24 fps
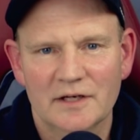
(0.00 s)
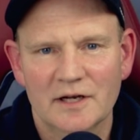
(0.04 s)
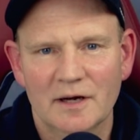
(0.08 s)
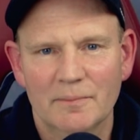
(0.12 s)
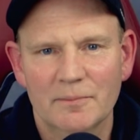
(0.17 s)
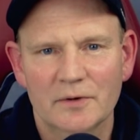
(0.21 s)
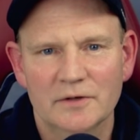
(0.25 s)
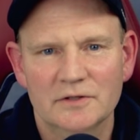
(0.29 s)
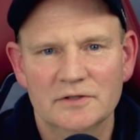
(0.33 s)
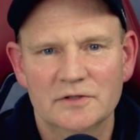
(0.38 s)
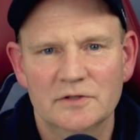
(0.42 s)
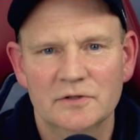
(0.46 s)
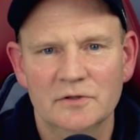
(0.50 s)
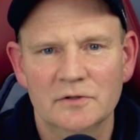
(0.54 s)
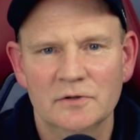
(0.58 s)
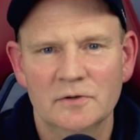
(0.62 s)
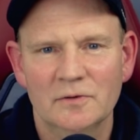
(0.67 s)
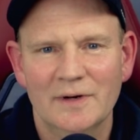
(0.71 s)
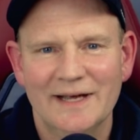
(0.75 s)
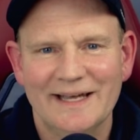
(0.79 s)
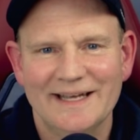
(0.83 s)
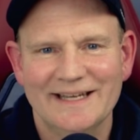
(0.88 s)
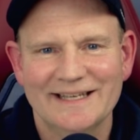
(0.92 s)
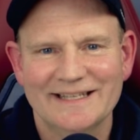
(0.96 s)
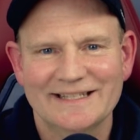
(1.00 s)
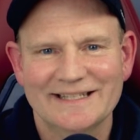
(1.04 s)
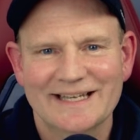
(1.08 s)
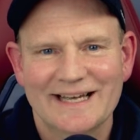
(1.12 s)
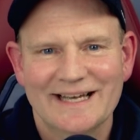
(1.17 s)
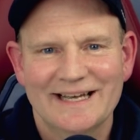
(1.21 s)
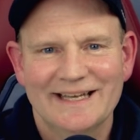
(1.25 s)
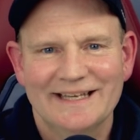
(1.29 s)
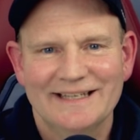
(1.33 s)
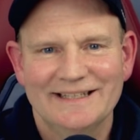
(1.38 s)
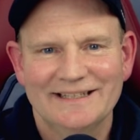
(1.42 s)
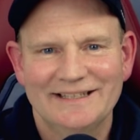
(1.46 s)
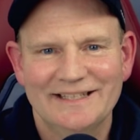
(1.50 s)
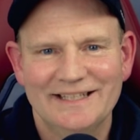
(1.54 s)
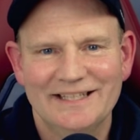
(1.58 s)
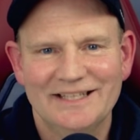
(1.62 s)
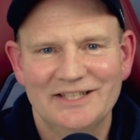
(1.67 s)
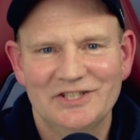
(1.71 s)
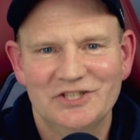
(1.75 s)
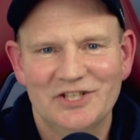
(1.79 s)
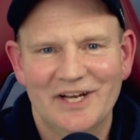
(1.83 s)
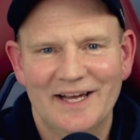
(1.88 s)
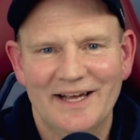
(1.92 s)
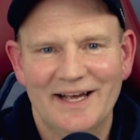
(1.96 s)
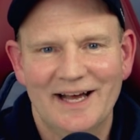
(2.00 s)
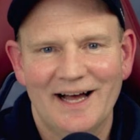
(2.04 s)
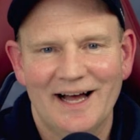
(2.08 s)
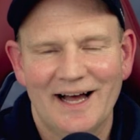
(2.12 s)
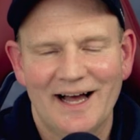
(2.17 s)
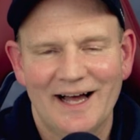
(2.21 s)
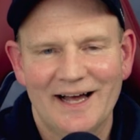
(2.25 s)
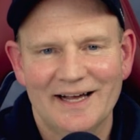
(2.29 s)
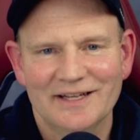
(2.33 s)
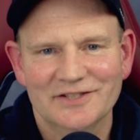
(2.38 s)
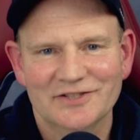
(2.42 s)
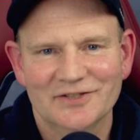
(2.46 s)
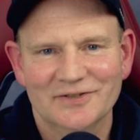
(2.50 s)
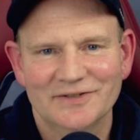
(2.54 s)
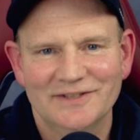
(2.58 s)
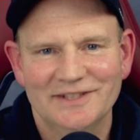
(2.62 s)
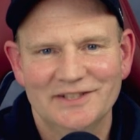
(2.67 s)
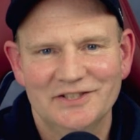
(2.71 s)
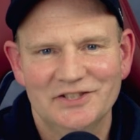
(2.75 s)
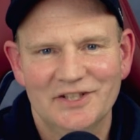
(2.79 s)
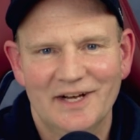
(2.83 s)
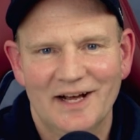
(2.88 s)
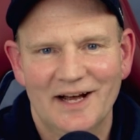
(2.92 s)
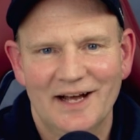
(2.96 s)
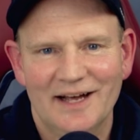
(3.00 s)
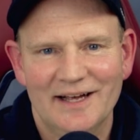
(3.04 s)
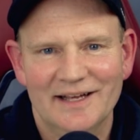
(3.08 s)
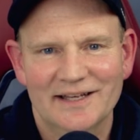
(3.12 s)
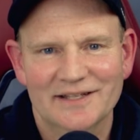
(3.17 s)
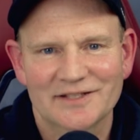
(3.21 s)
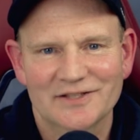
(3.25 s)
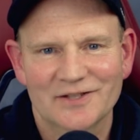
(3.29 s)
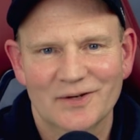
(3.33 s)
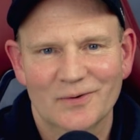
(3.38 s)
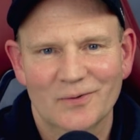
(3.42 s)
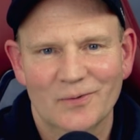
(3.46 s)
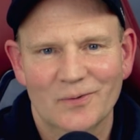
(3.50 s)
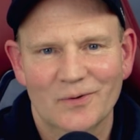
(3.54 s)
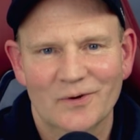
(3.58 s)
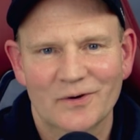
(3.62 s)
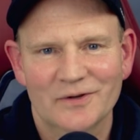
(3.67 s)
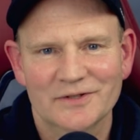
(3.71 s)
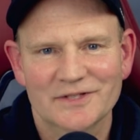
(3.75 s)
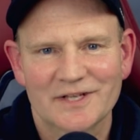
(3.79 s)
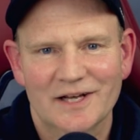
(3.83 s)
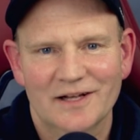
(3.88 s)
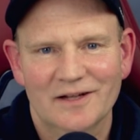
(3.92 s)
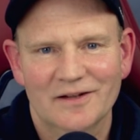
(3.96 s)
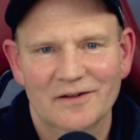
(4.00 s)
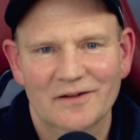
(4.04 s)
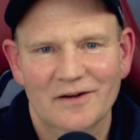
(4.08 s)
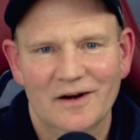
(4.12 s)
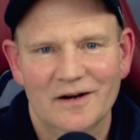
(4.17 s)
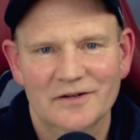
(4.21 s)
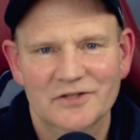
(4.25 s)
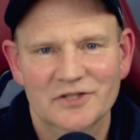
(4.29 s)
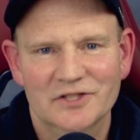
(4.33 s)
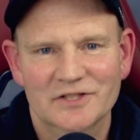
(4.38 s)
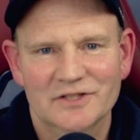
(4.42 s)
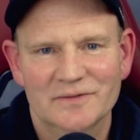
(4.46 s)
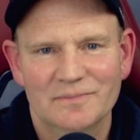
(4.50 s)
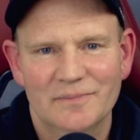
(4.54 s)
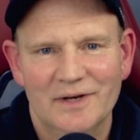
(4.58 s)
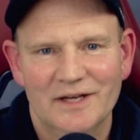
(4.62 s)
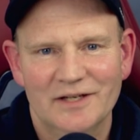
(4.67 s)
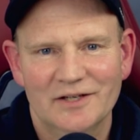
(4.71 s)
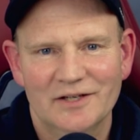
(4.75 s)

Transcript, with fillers: Number two is DJI. So, DJI is the world's largest